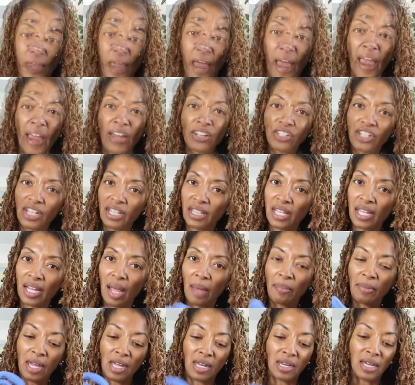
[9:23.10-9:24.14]
I actually think
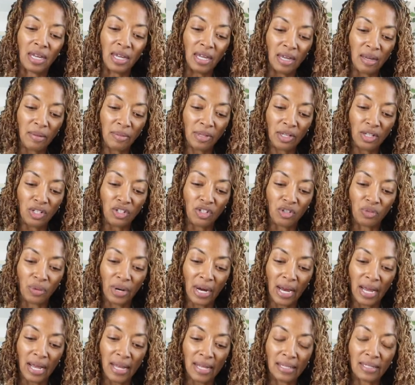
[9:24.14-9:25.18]
I'm gonna hem the
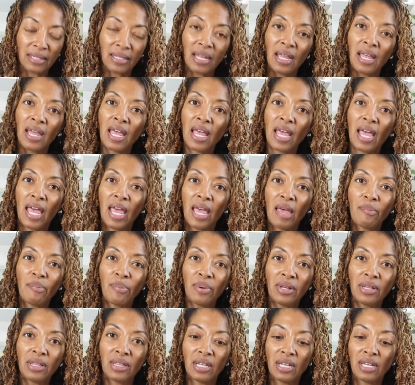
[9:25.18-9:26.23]
dress and
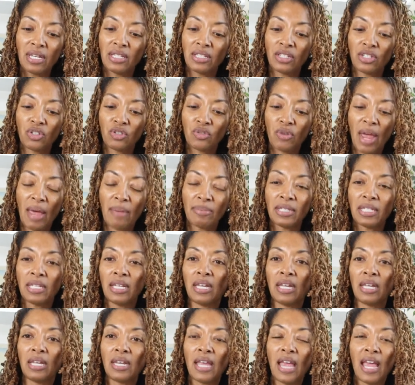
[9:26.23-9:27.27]
put these straps
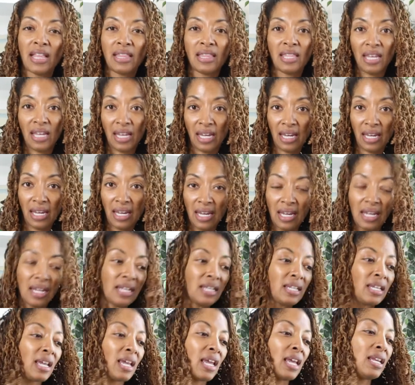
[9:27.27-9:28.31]
in at the
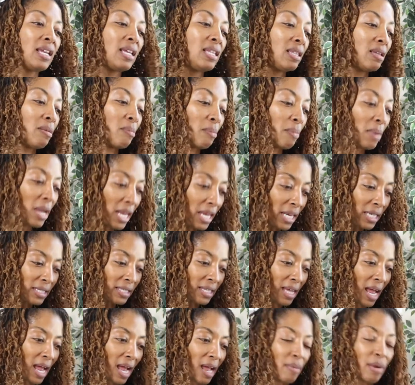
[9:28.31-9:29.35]
end, and in the
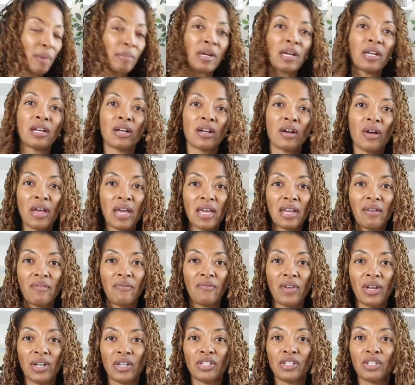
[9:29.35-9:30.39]
meantime I'm gonna go ahead
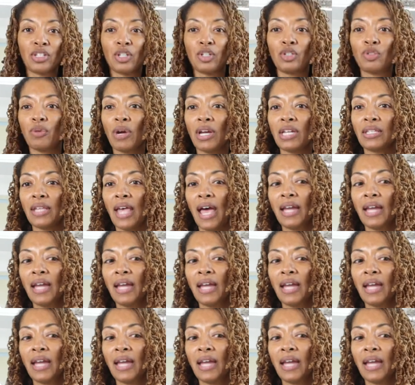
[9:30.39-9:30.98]
and finish the dress.